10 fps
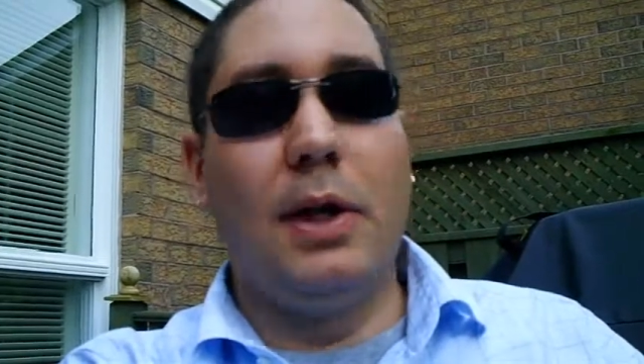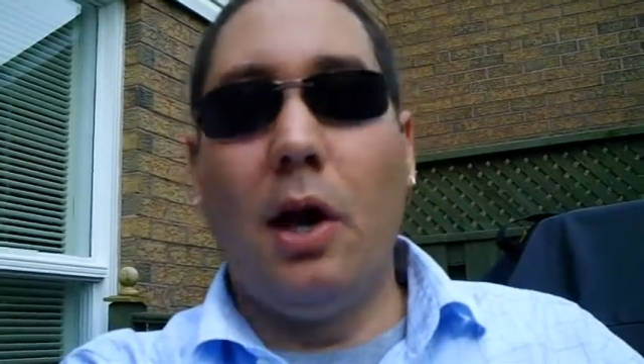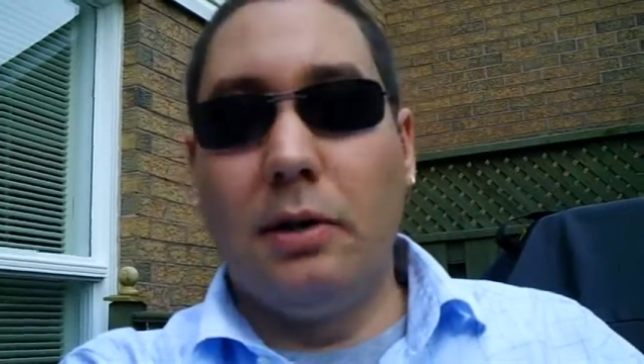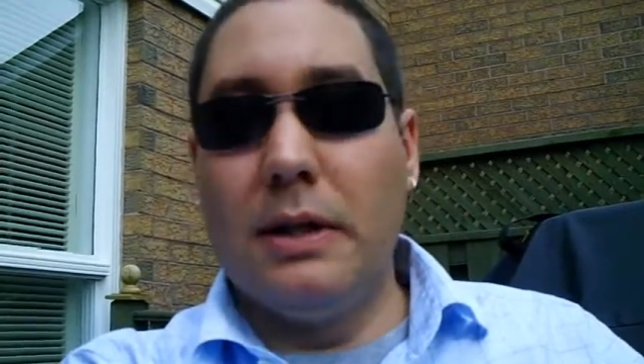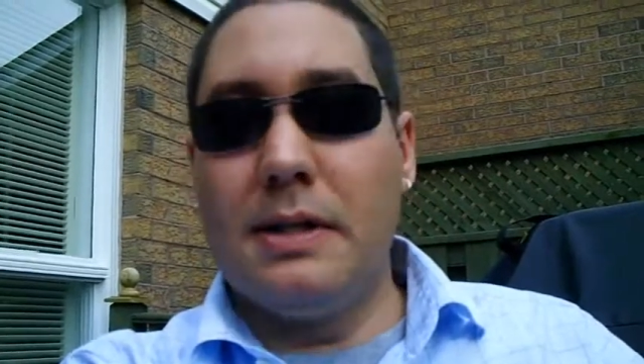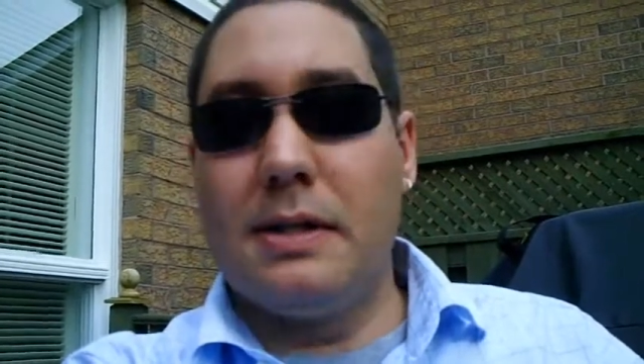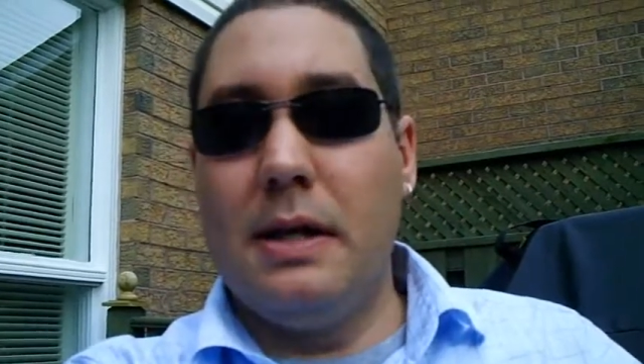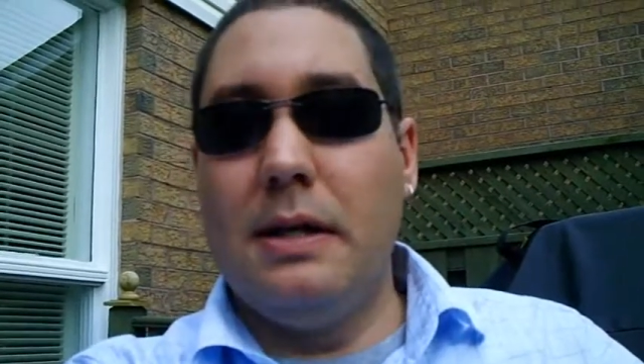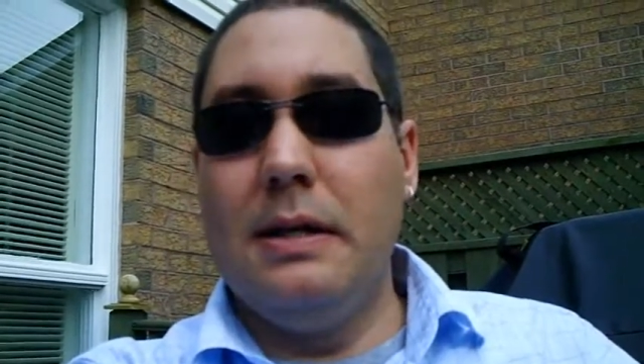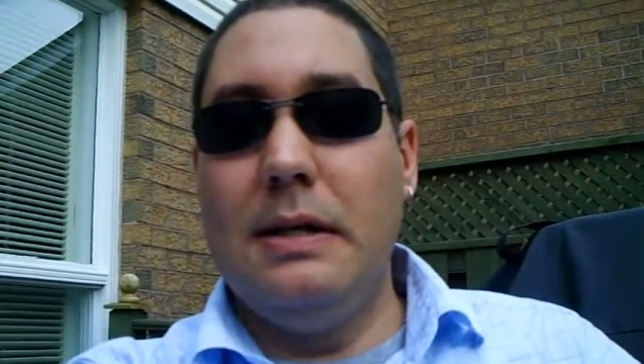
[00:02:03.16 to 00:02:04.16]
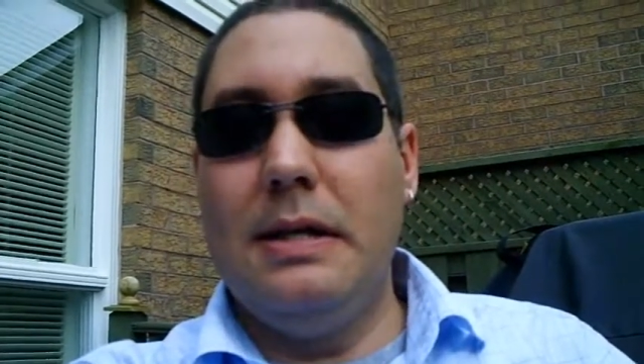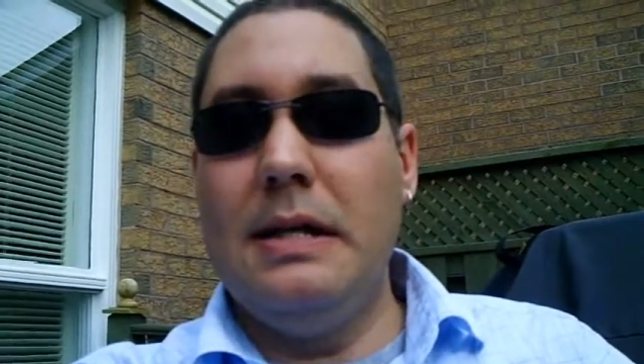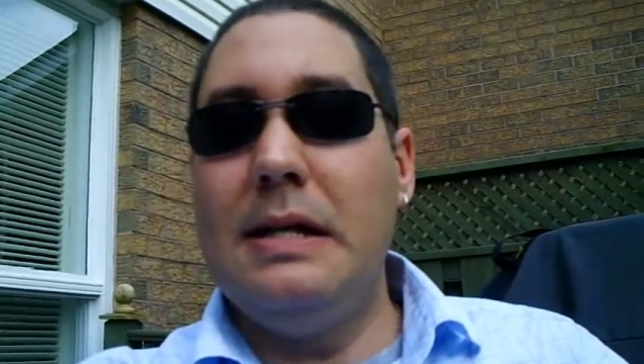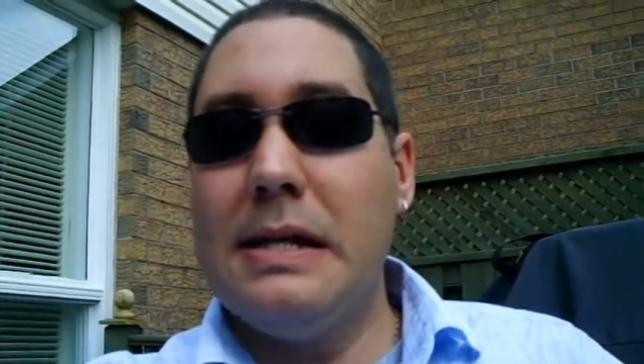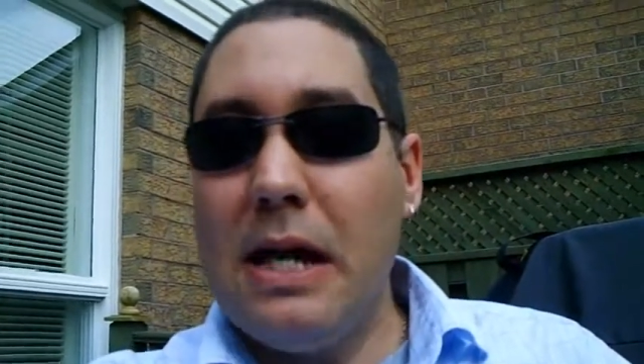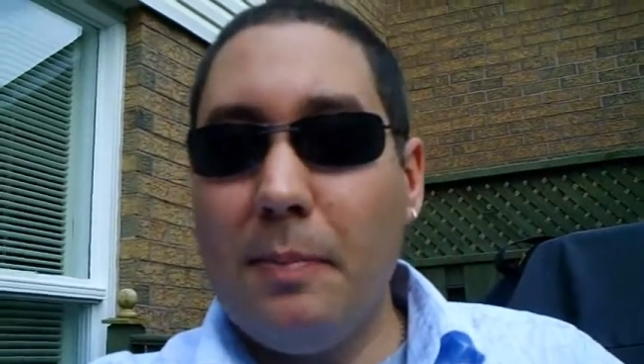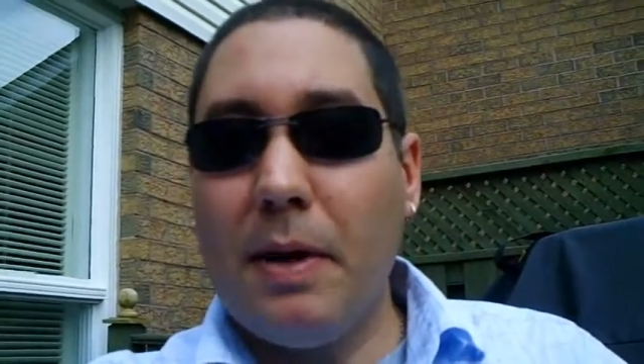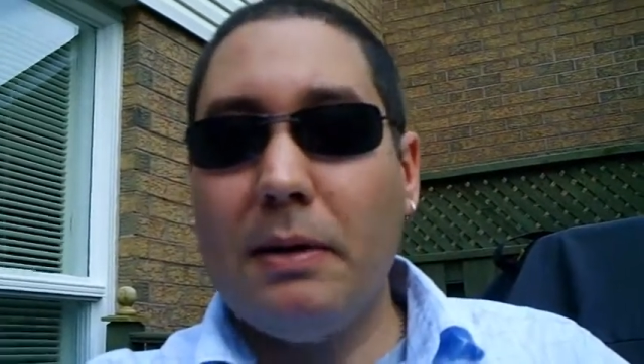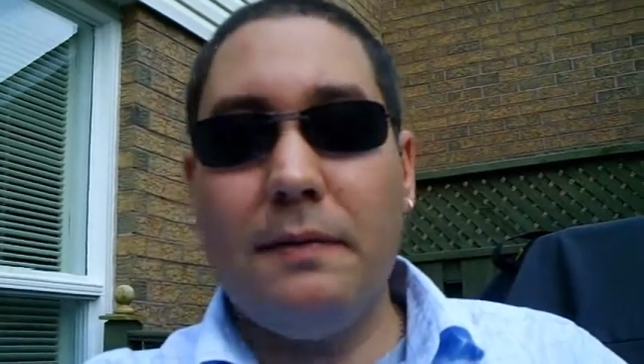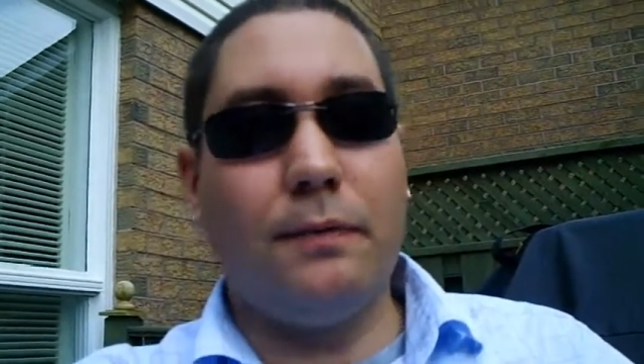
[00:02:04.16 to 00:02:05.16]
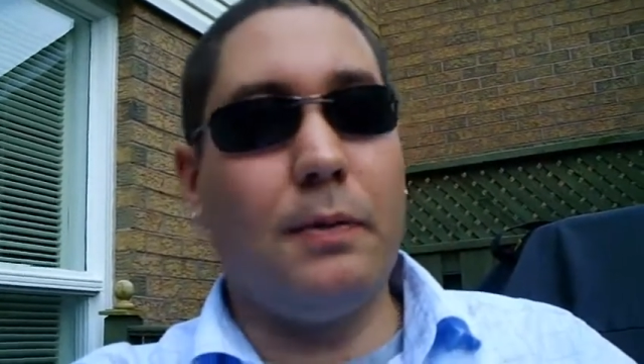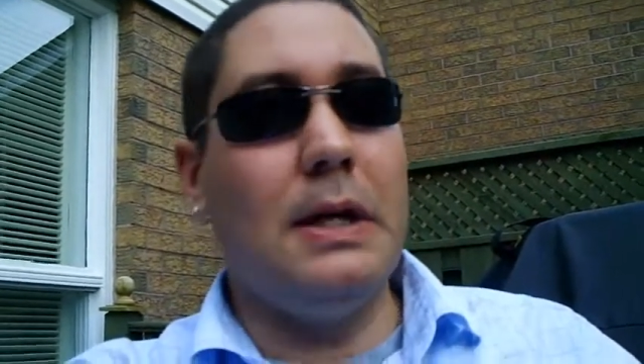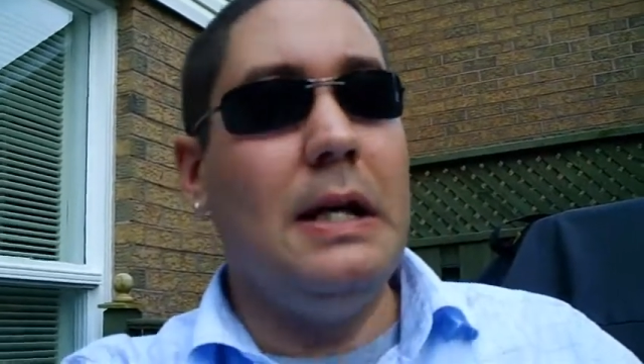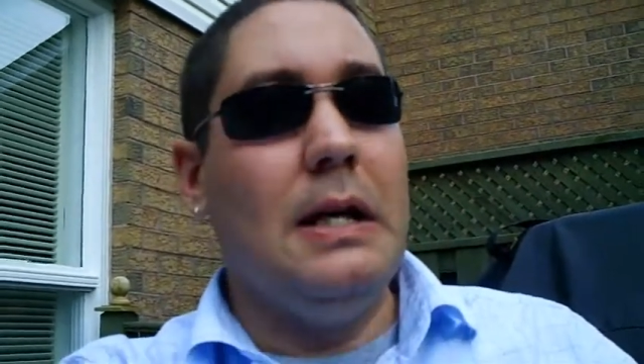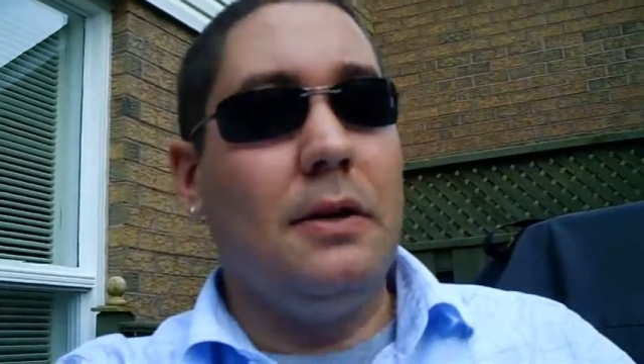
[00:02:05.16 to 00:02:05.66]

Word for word: regardless, uh, he, he's now apparently free.